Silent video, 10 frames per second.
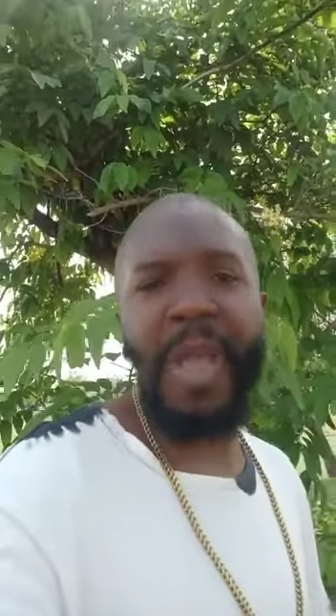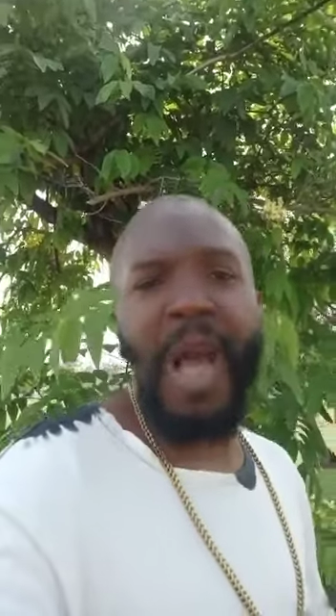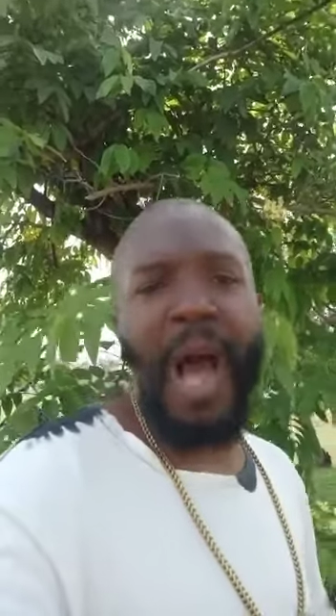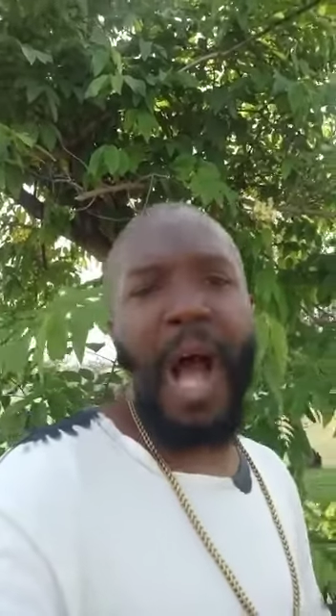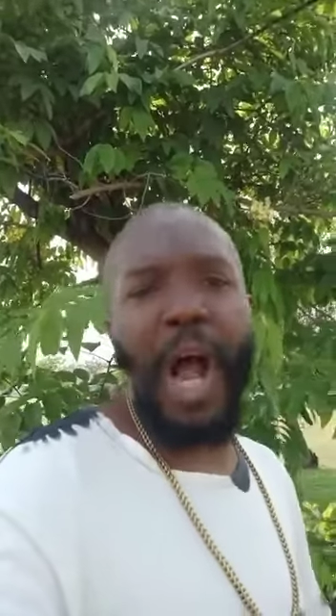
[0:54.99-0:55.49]

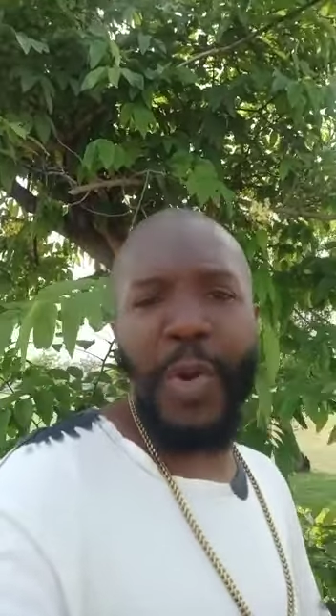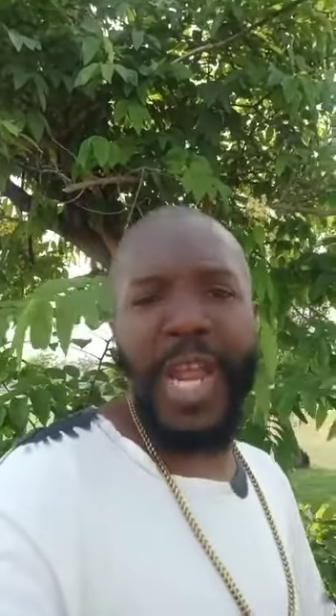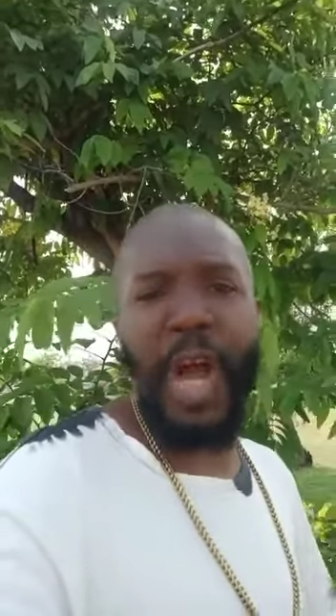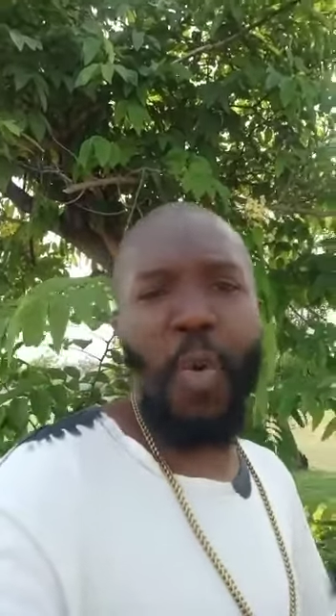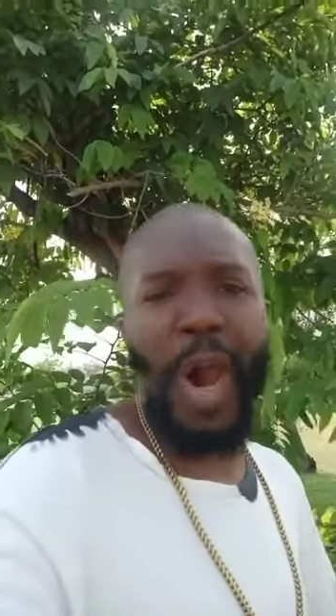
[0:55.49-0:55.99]

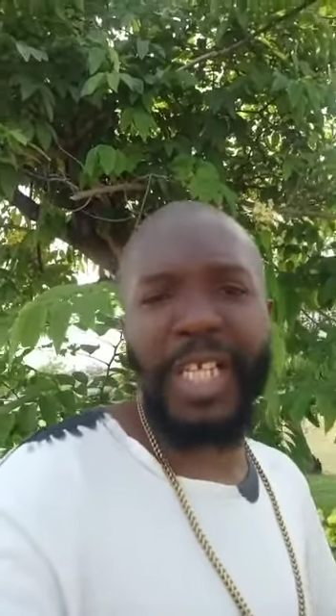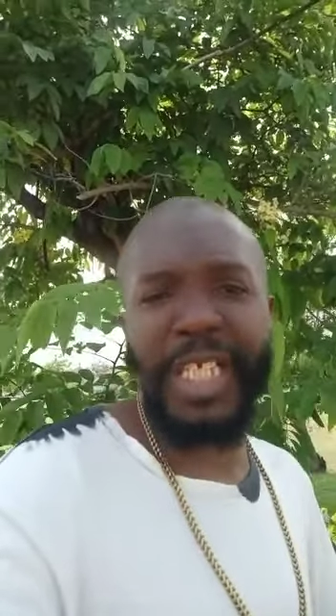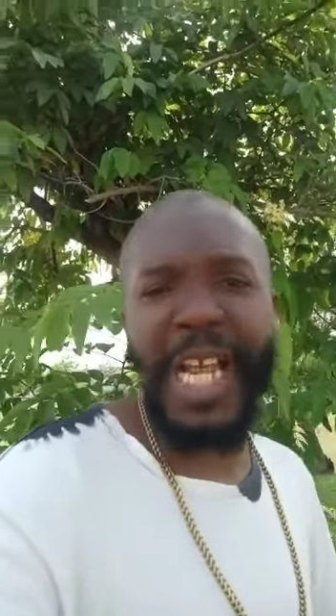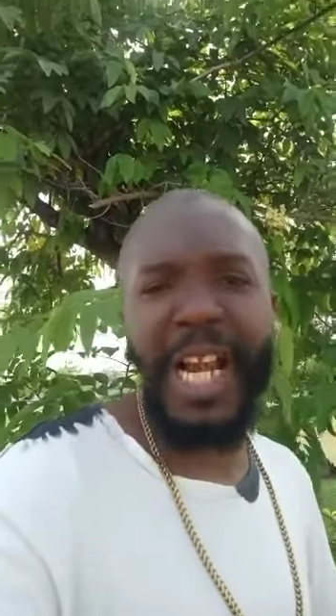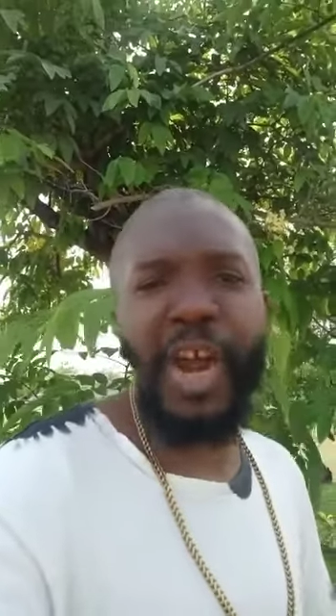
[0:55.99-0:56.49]
Hardware
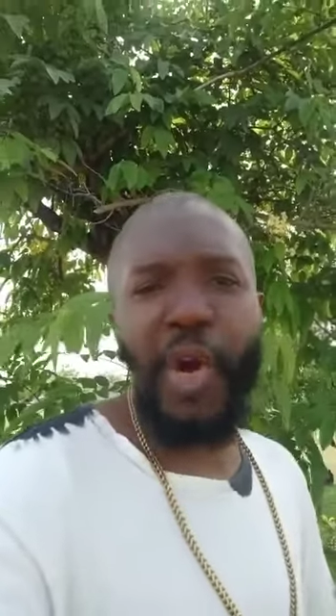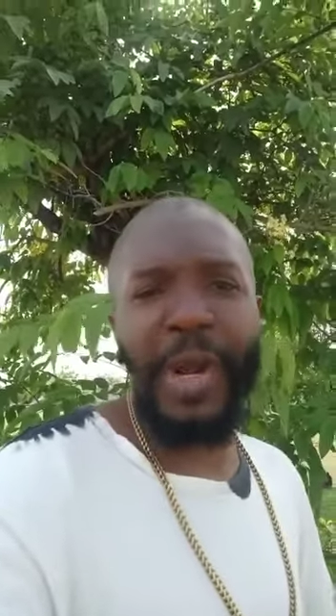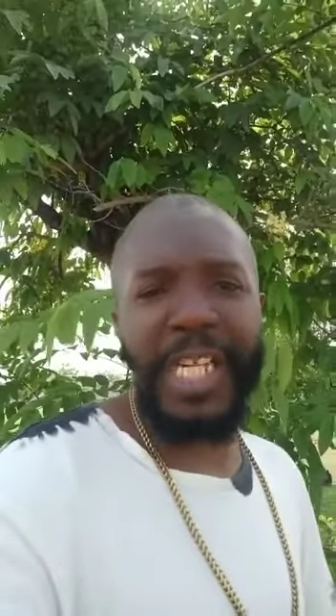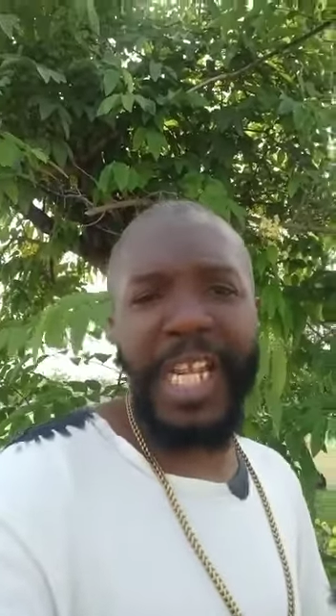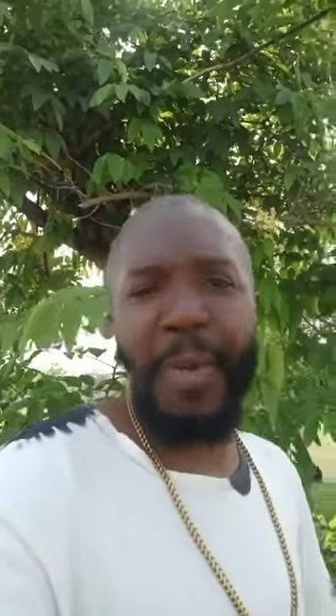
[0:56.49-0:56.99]
wholesale,
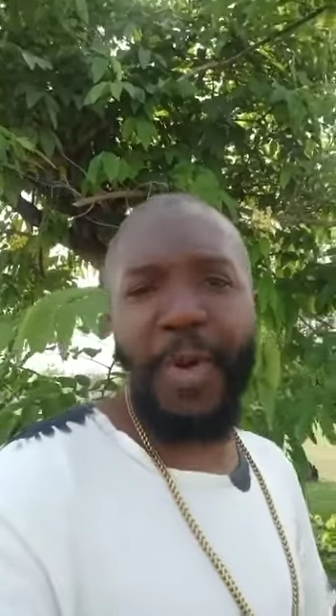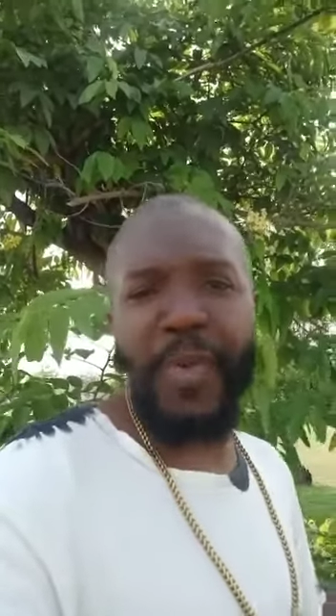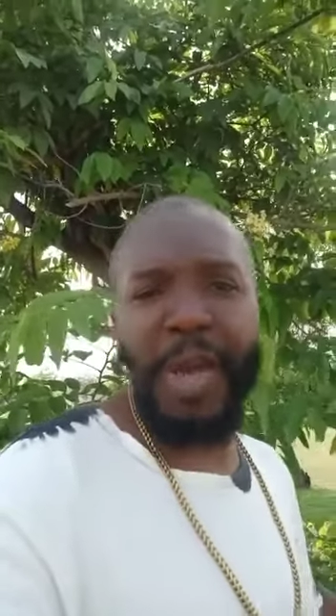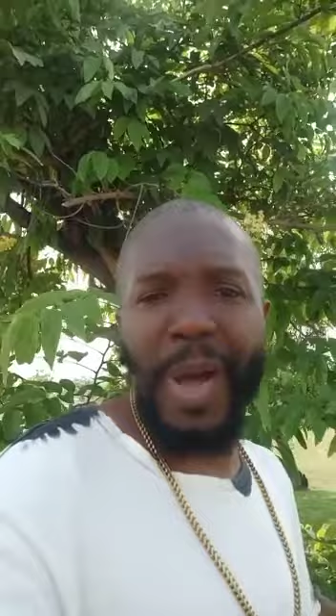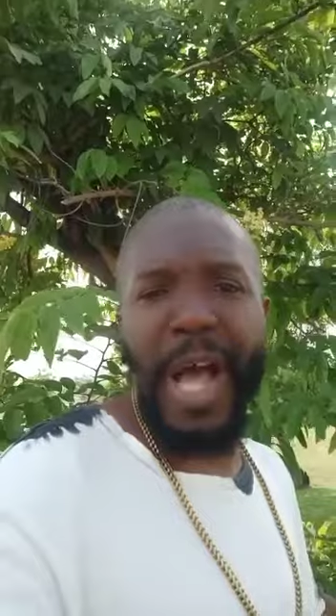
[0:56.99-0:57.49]
retail money
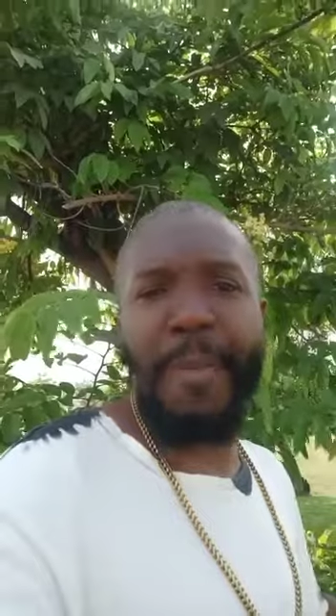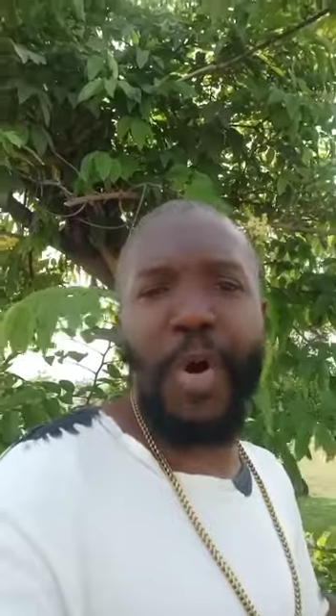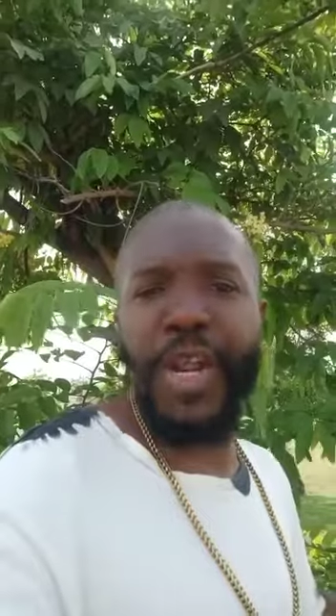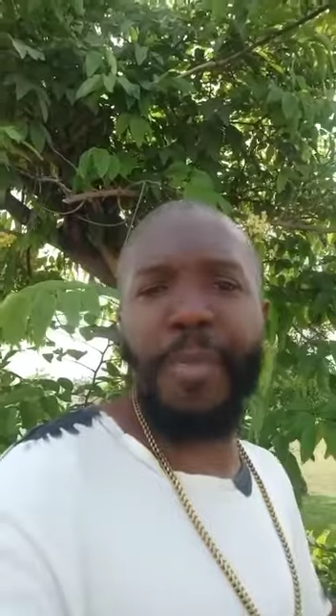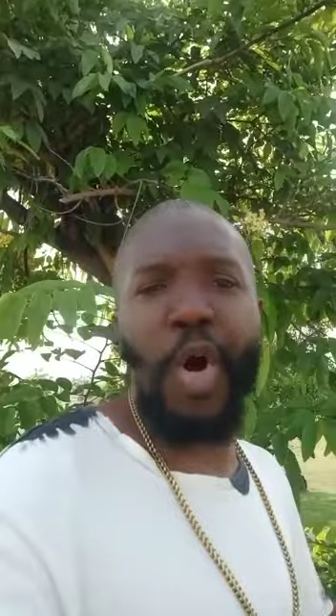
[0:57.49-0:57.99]
we want
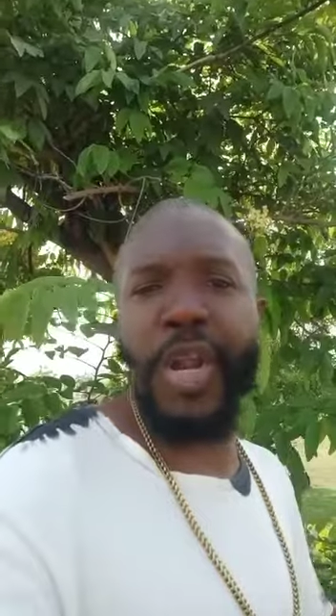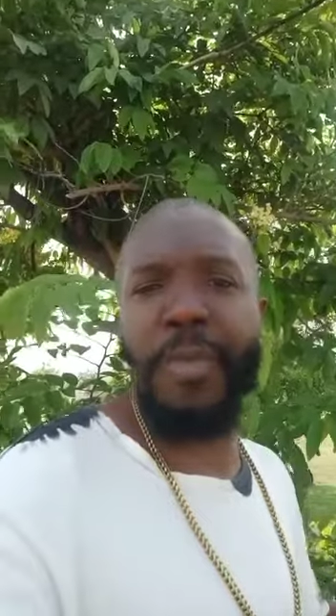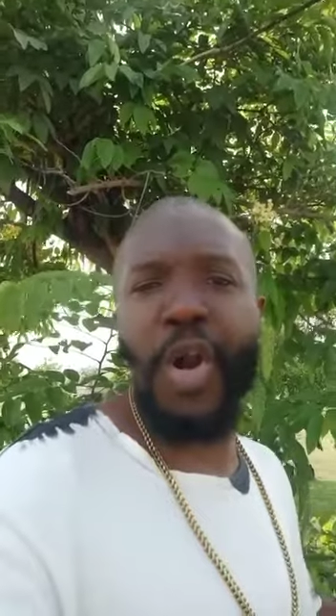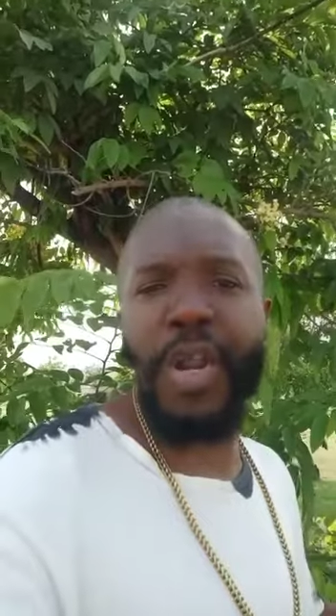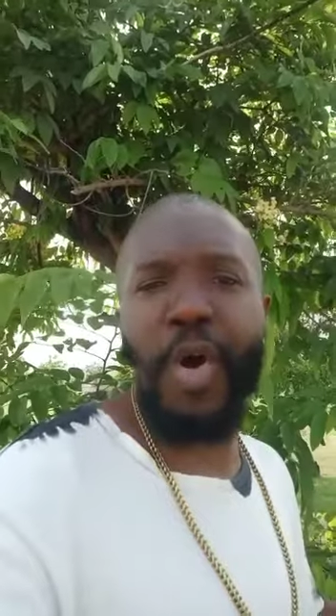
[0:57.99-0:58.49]
money, money,
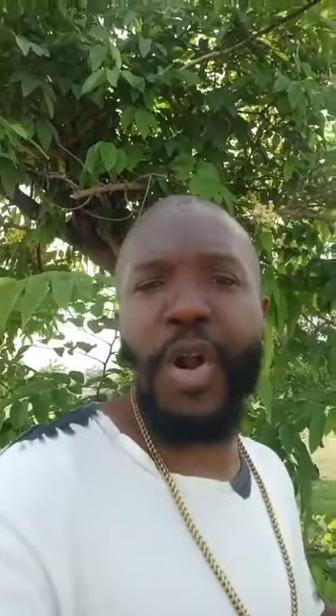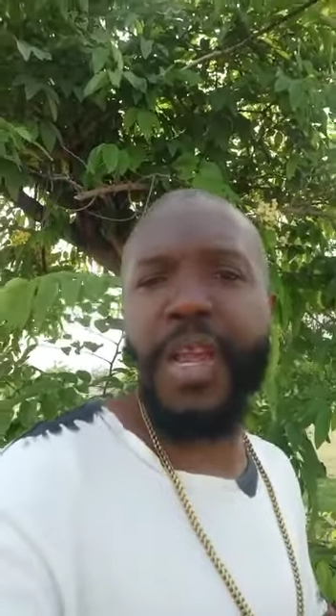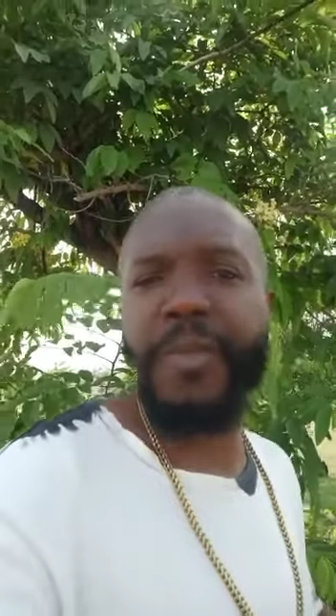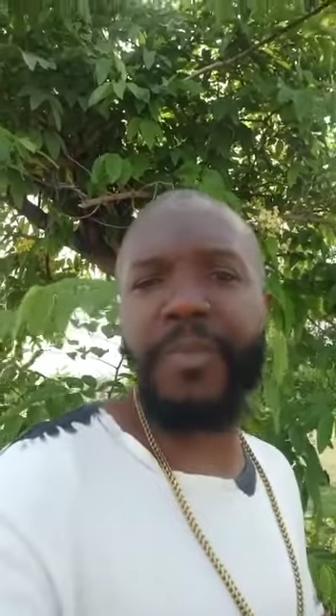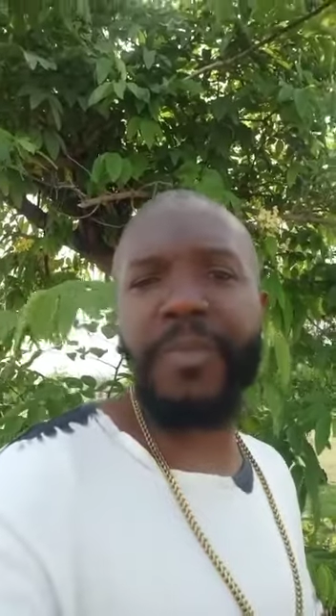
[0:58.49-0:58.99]
money, money.